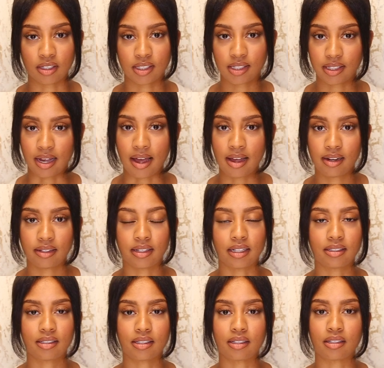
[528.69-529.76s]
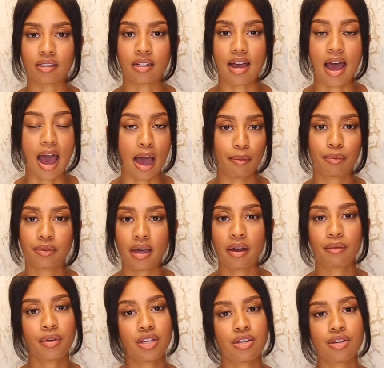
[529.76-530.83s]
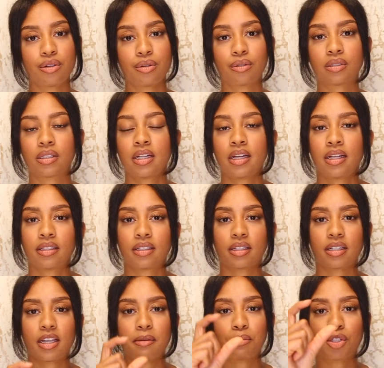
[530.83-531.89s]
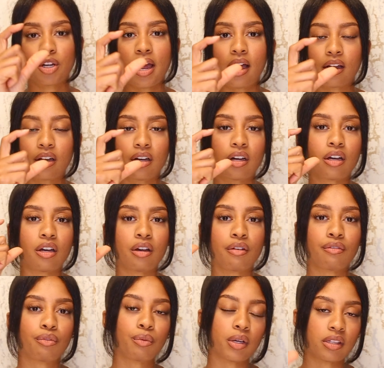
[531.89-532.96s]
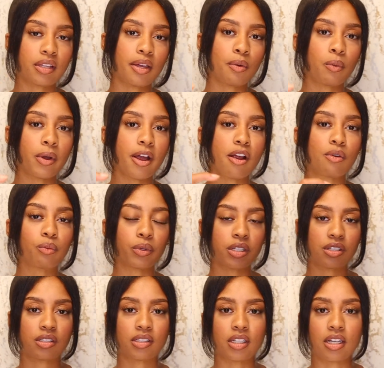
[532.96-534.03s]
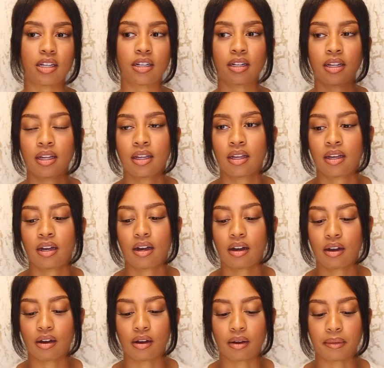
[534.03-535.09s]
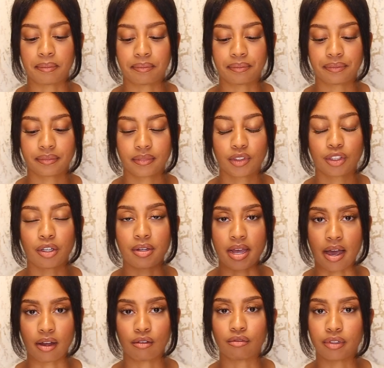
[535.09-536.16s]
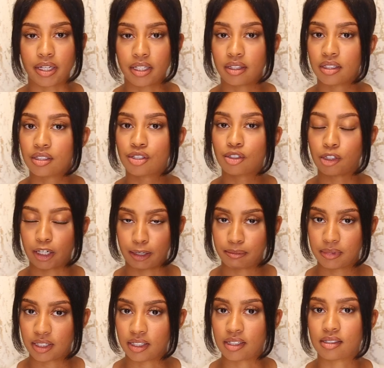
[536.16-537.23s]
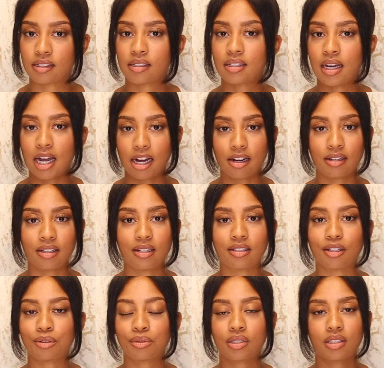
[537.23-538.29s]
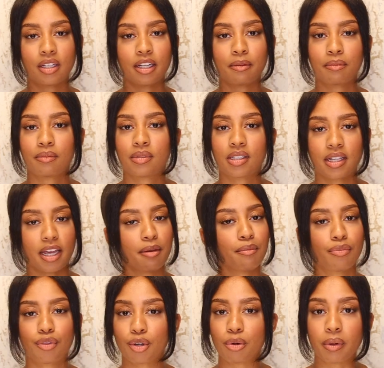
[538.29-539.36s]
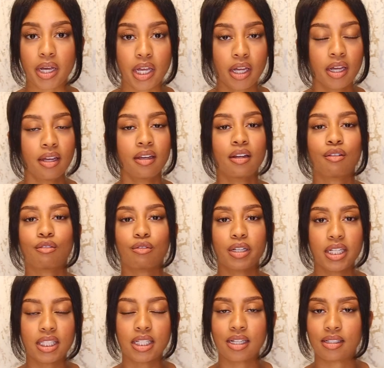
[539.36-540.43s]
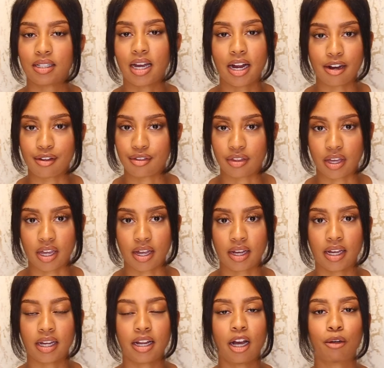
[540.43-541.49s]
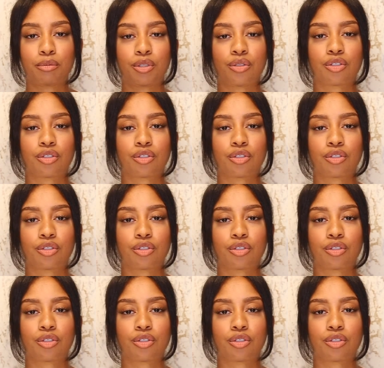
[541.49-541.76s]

on Set. That's an app that we use to keep track of what they wear in which scene. Um, so yeah, read the script in its entirety. Don't skip, skim through it. Read the entire thing. It helps you